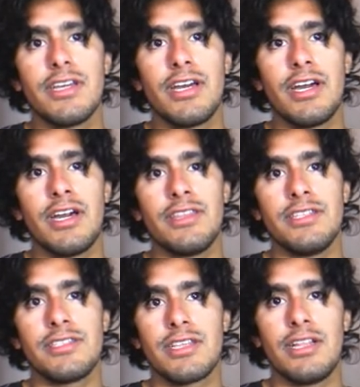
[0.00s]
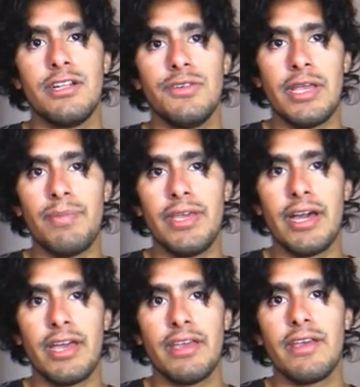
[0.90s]
and it's a little
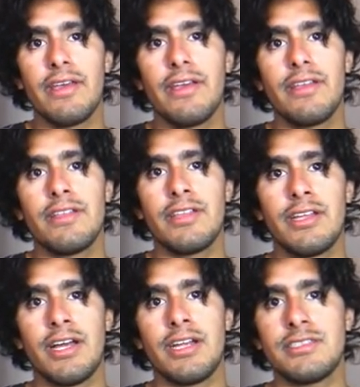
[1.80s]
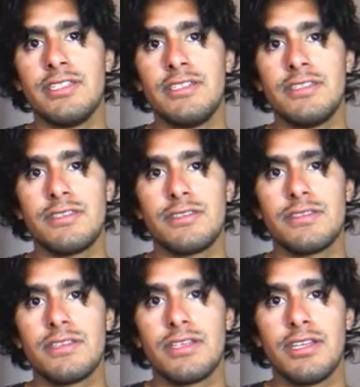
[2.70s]
API that has this
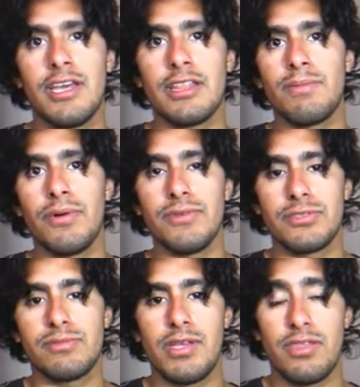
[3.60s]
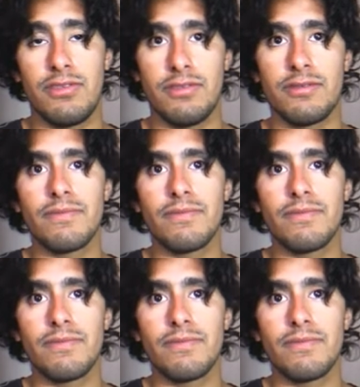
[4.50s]
getPost method.